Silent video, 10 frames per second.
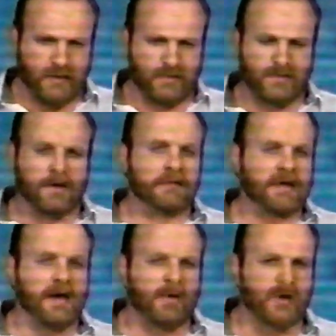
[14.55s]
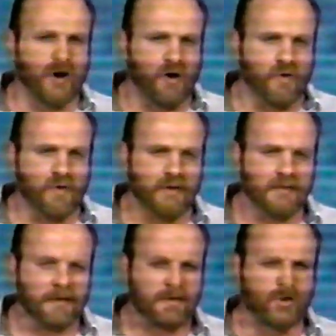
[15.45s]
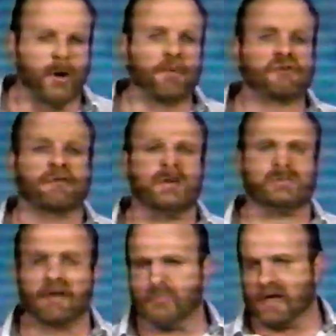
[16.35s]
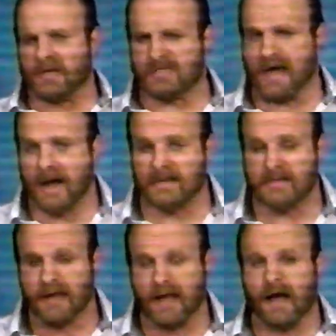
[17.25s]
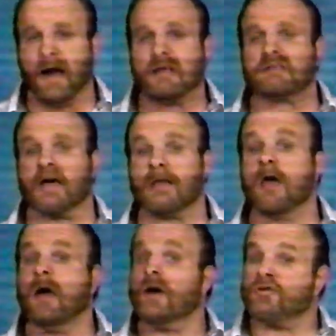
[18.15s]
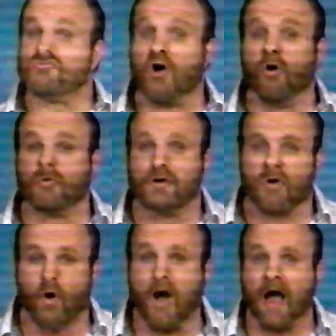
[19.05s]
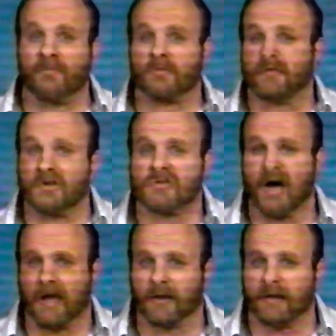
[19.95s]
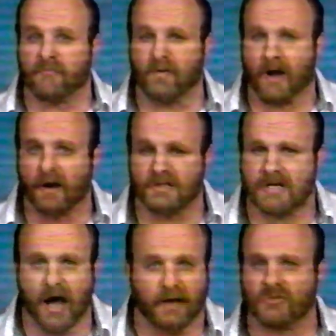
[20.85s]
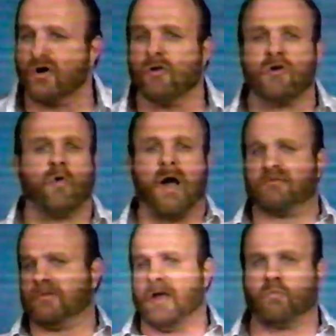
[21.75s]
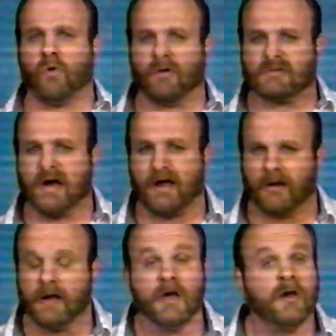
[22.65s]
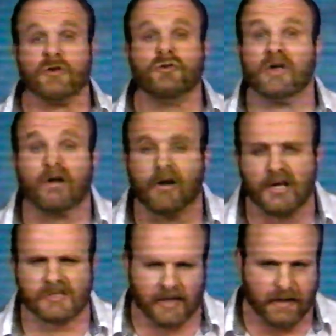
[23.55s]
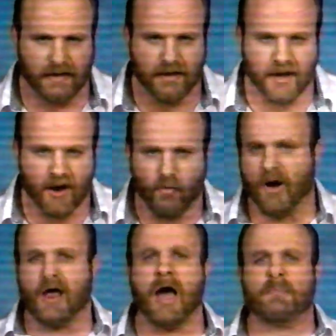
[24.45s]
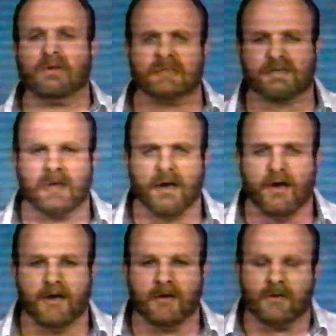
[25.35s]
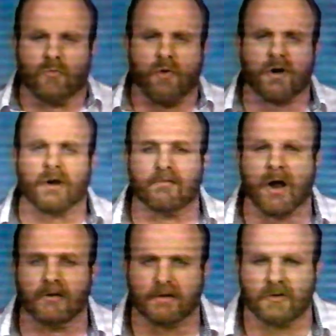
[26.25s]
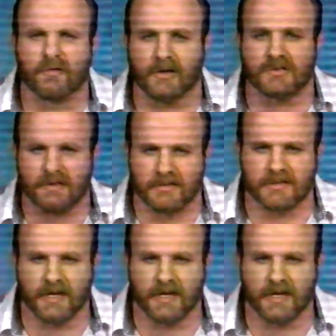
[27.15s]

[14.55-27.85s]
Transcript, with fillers: A long time ago, Corpus Christi to be exact, I said, don't go after the title that Flair's got. Don't go after that world title. You didn't listen. What happens? You're walking around in crutches.